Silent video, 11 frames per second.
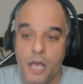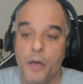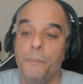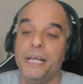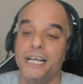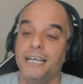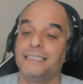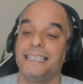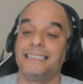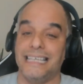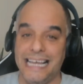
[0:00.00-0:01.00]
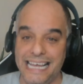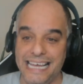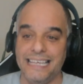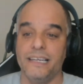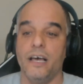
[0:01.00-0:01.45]
because it's
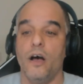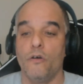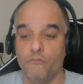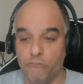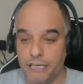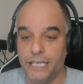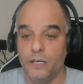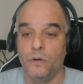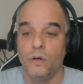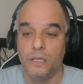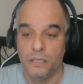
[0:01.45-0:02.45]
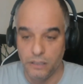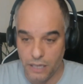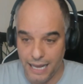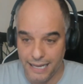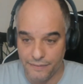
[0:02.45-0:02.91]
in real
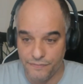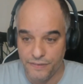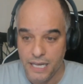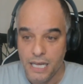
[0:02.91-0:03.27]
life.